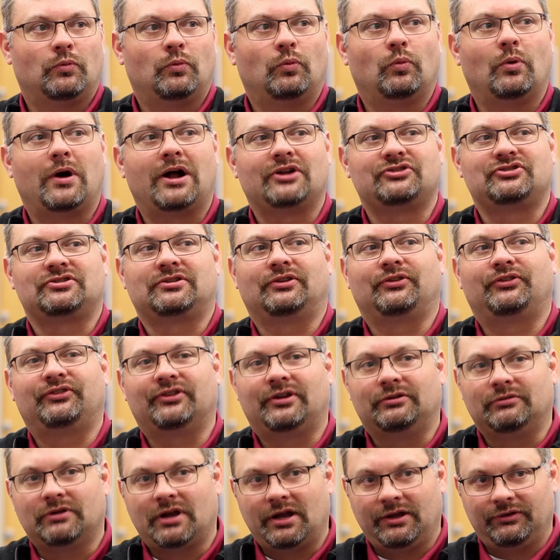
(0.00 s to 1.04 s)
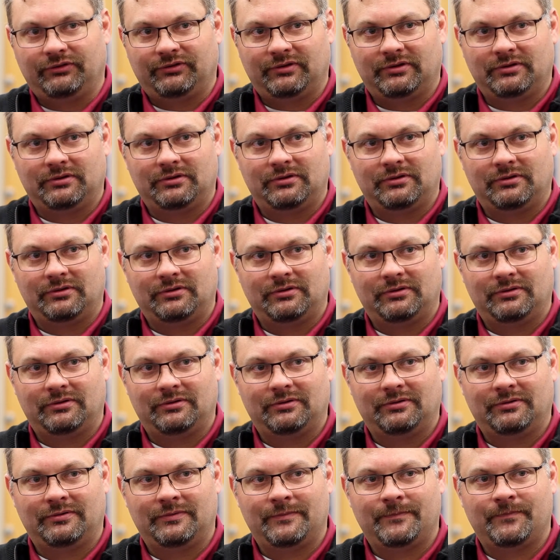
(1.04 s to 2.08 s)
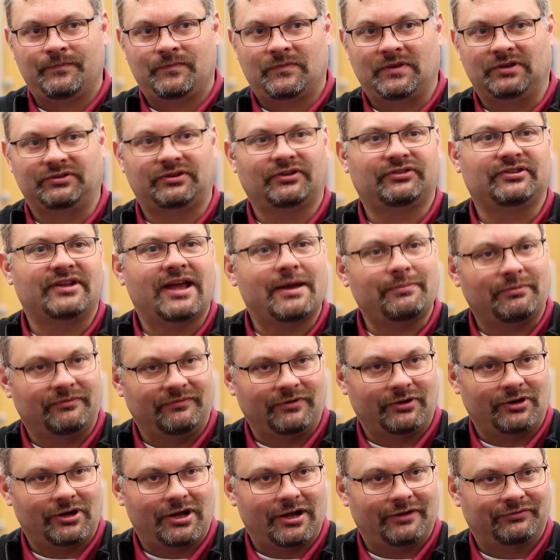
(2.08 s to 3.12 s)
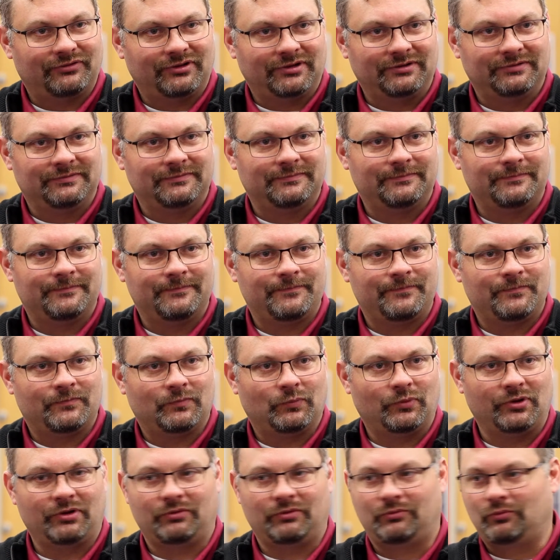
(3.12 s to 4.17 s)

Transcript: watching a sunrise. It doesn't happen very often. We